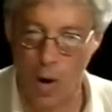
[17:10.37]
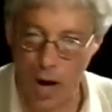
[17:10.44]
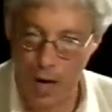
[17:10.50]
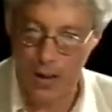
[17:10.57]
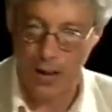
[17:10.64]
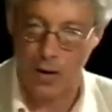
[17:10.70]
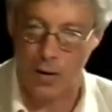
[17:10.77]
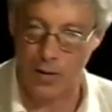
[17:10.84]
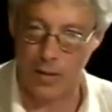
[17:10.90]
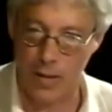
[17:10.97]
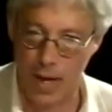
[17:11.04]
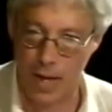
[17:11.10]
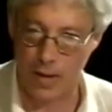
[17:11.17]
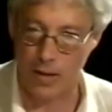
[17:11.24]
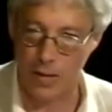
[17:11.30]
wider
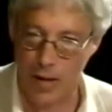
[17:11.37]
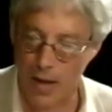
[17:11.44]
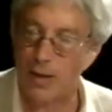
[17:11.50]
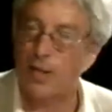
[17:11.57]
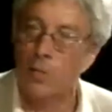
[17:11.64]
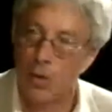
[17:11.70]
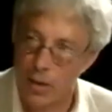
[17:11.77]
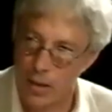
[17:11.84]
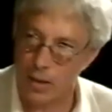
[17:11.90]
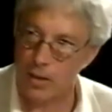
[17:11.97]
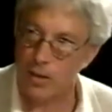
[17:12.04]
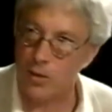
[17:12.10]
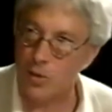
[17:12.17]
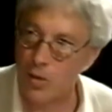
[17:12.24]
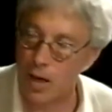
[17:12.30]
context of actually what is
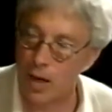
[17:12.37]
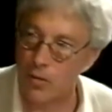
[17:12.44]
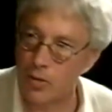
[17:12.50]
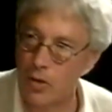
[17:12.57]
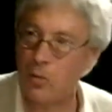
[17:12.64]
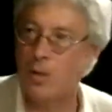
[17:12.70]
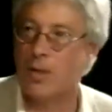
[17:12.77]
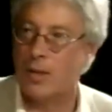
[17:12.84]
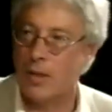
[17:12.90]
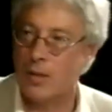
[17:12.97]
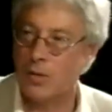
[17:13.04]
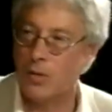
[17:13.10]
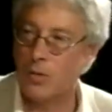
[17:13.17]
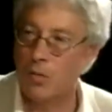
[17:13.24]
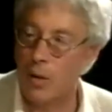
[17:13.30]
the school culture, what is the
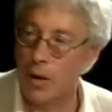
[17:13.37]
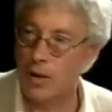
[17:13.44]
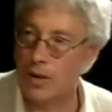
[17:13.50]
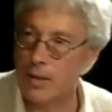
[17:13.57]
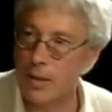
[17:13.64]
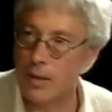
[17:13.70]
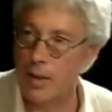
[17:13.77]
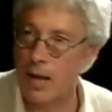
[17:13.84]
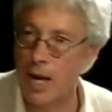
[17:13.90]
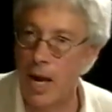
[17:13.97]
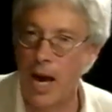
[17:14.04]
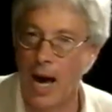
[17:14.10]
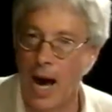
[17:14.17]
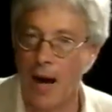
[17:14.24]
school policy,